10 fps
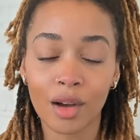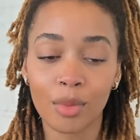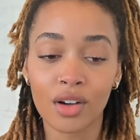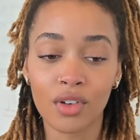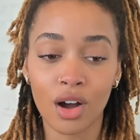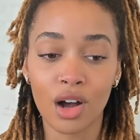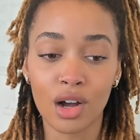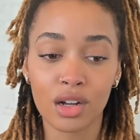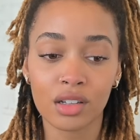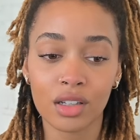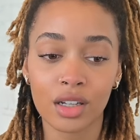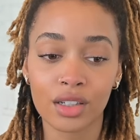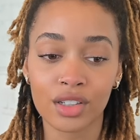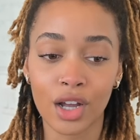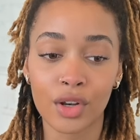Above all,
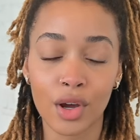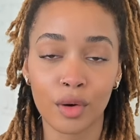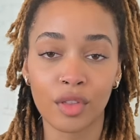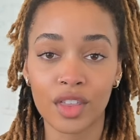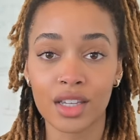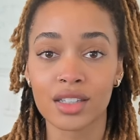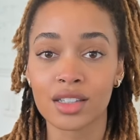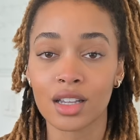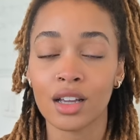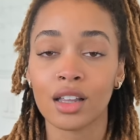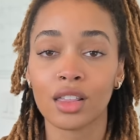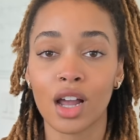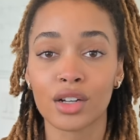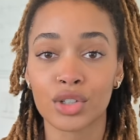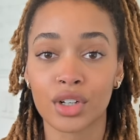y'all know this
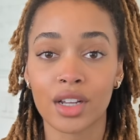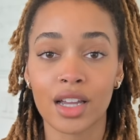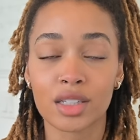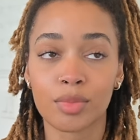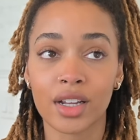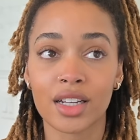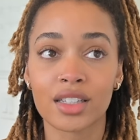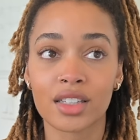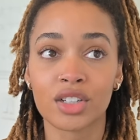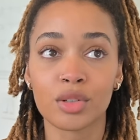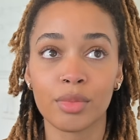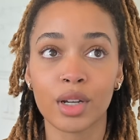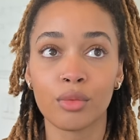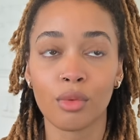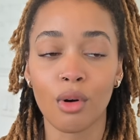lock journey has played such a
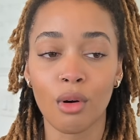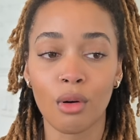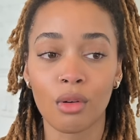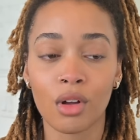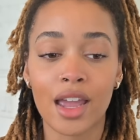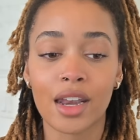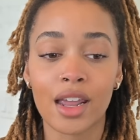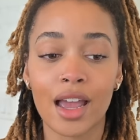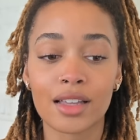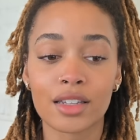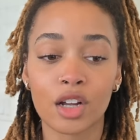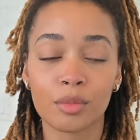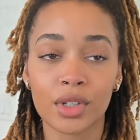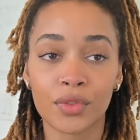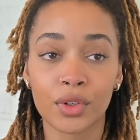big role and it has
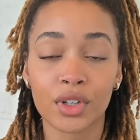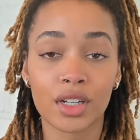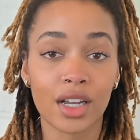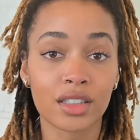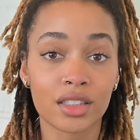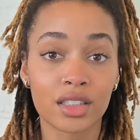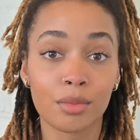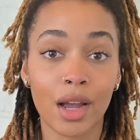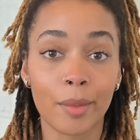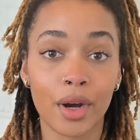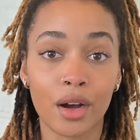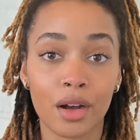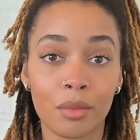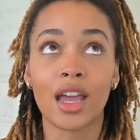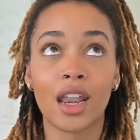helped me feel connected to my
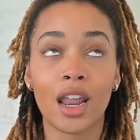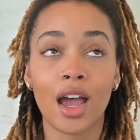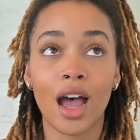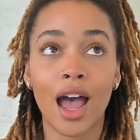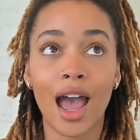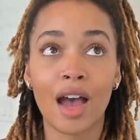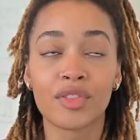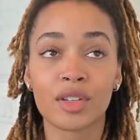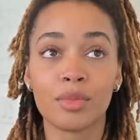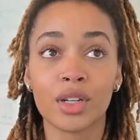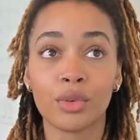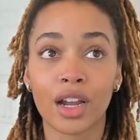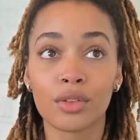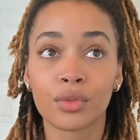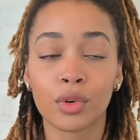mom. And I have to be
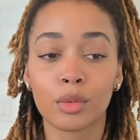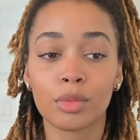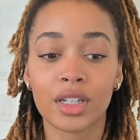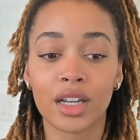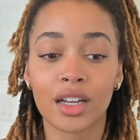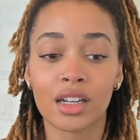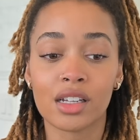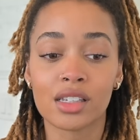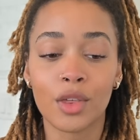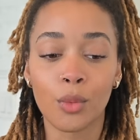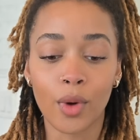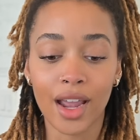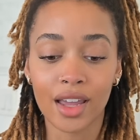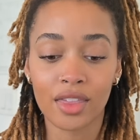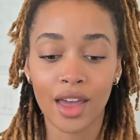grateful because the
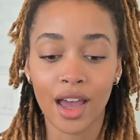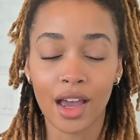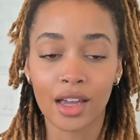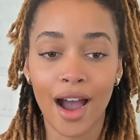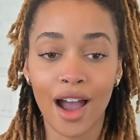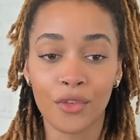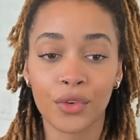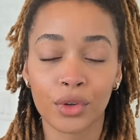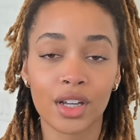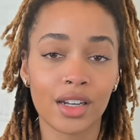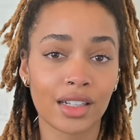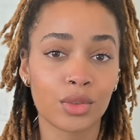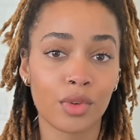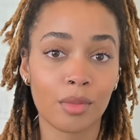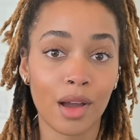way that I feel
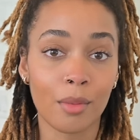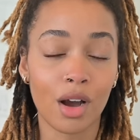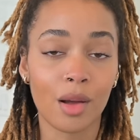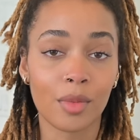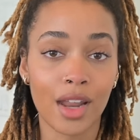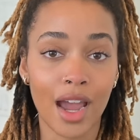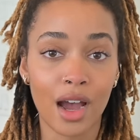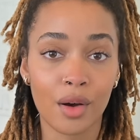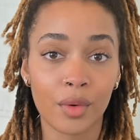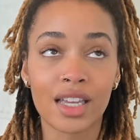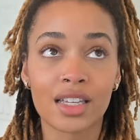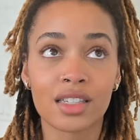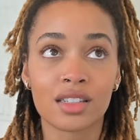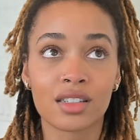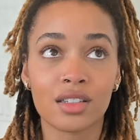connected with my mom now
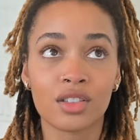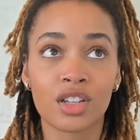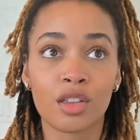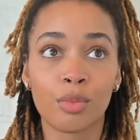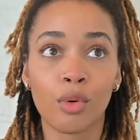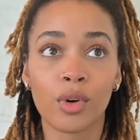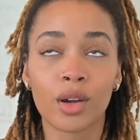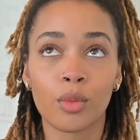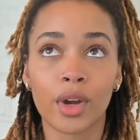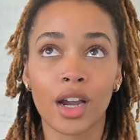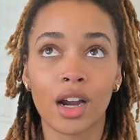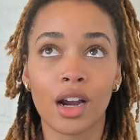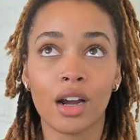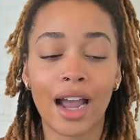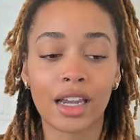is to the point
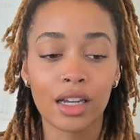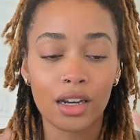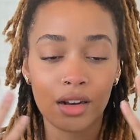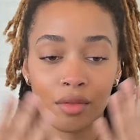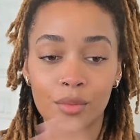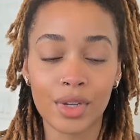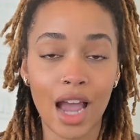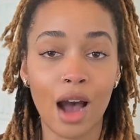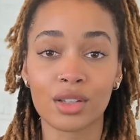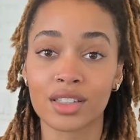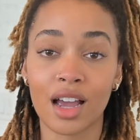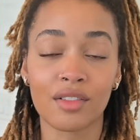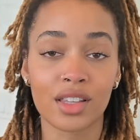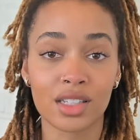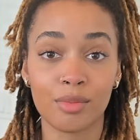where I could be outside
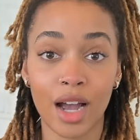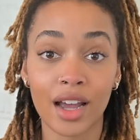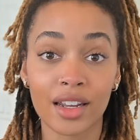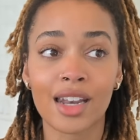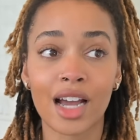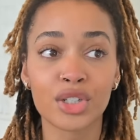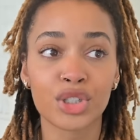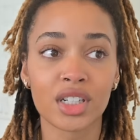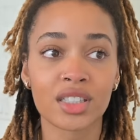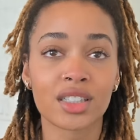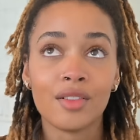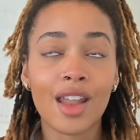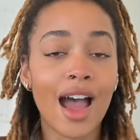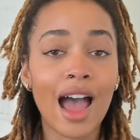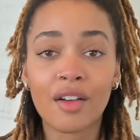of this body, not just
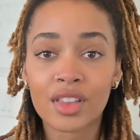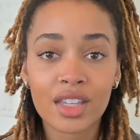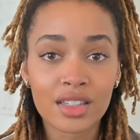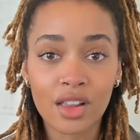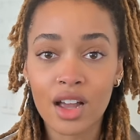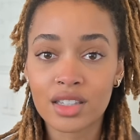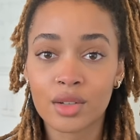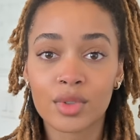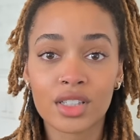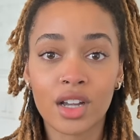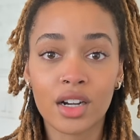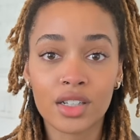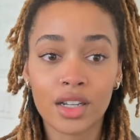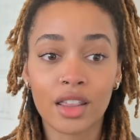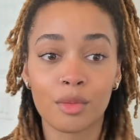not having these locks that we started
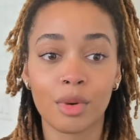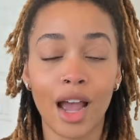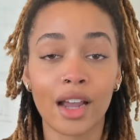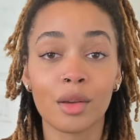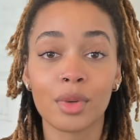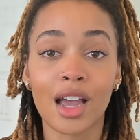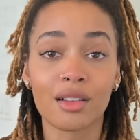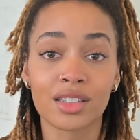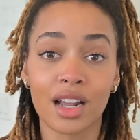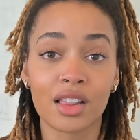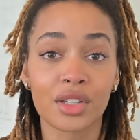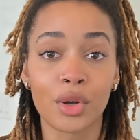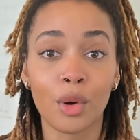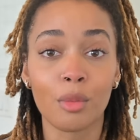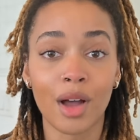together, but I could be outside of this
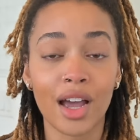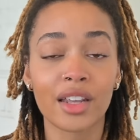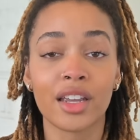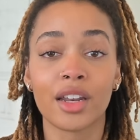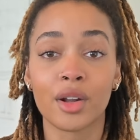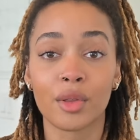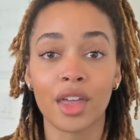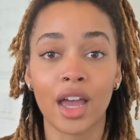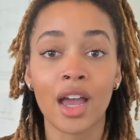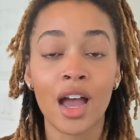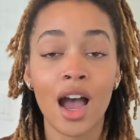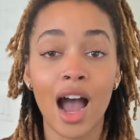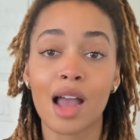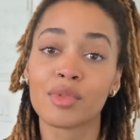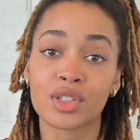whole body and know that
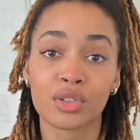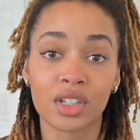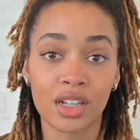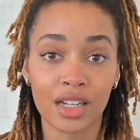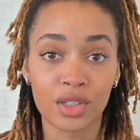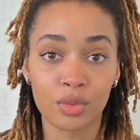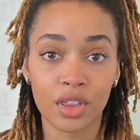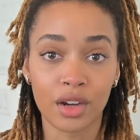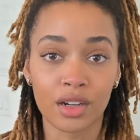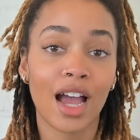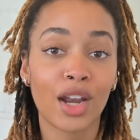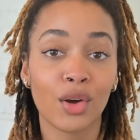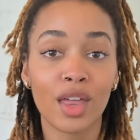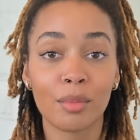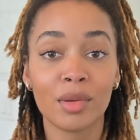I'm still connected with her. I
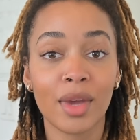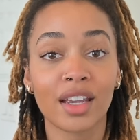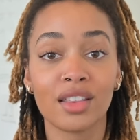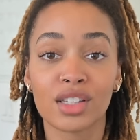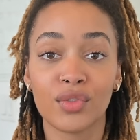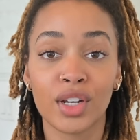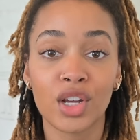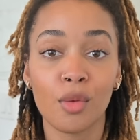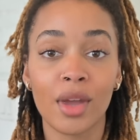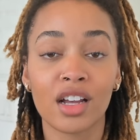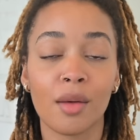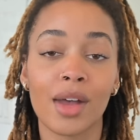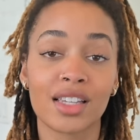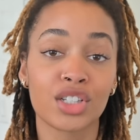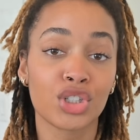know that me making this video may come
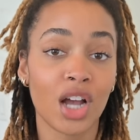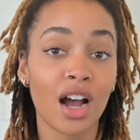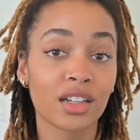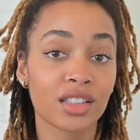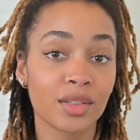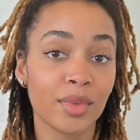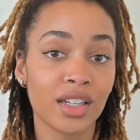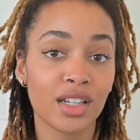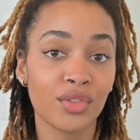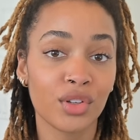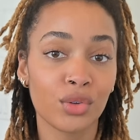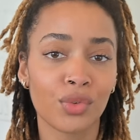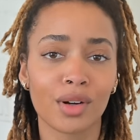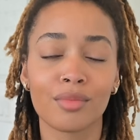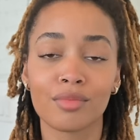as a shock to many of you
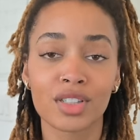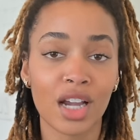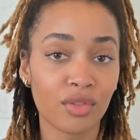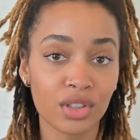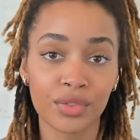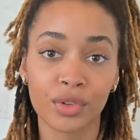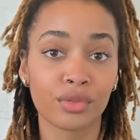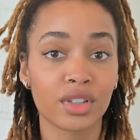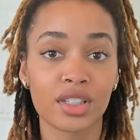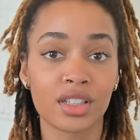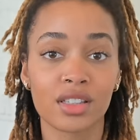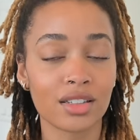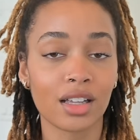for several different reasons.